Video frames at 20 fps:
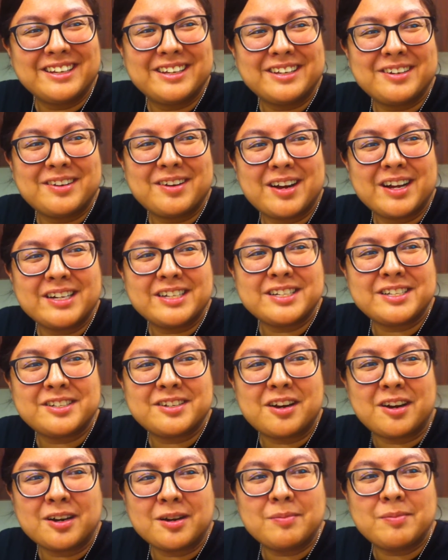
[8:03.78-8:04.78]
you know, I
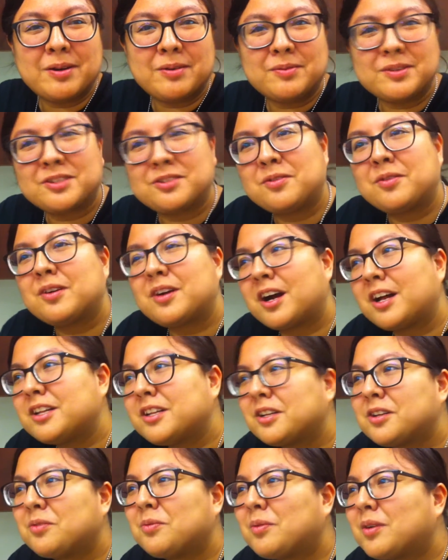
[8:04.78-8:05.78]
just talk about what's going on
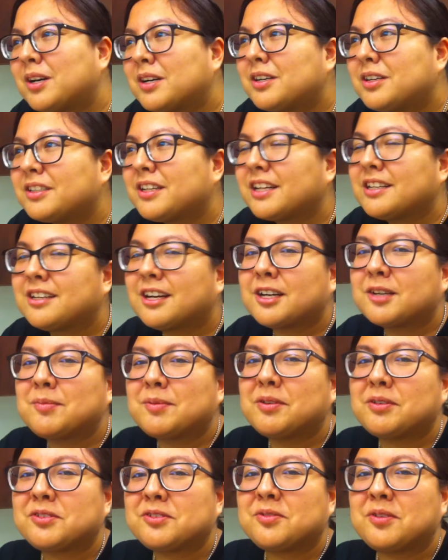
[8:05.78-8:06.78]
in the world, I talk
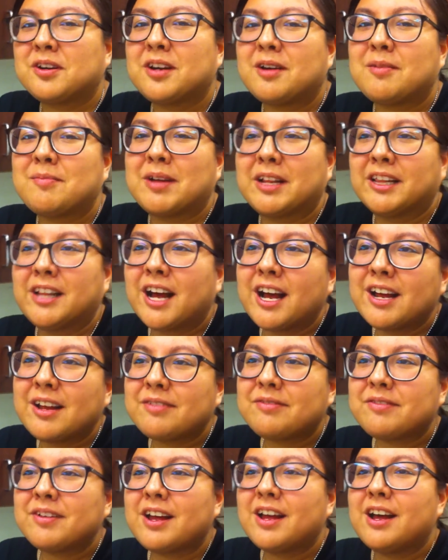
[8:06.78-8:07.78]
about what's going on in my
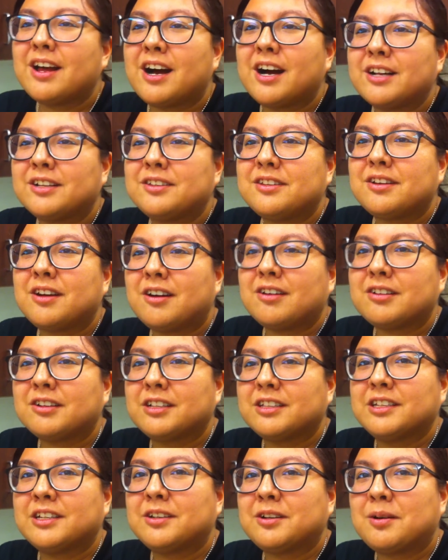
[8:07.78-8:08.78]
life, I talk
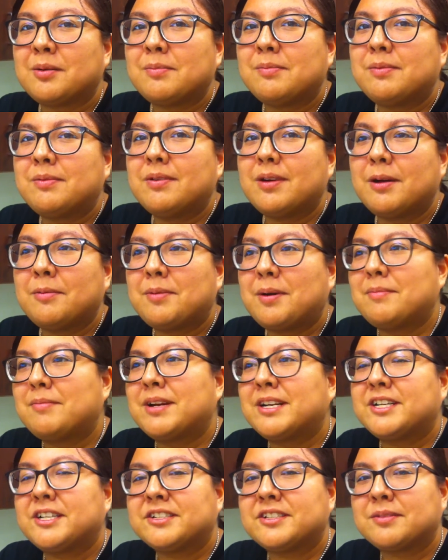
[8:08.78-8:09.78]
a little about
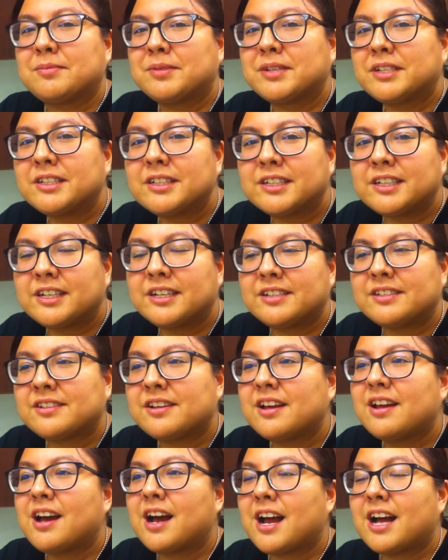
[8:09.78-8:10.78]
my
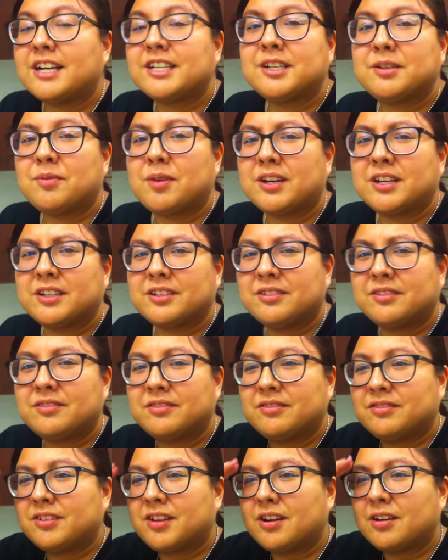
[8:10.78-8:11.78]
disabilities. I actually want to
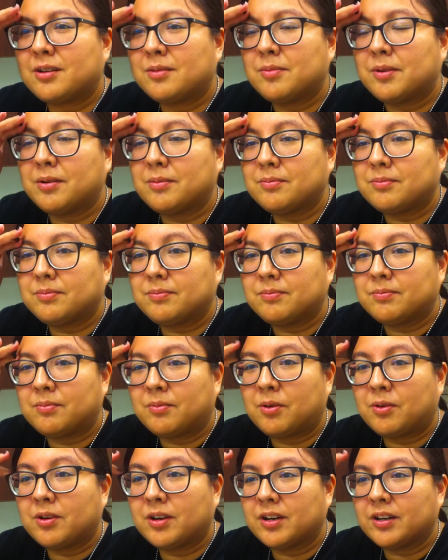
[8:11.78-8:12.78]
talk about
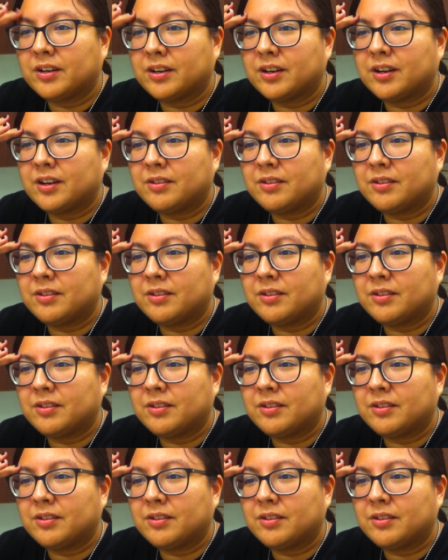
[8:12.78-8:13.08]
more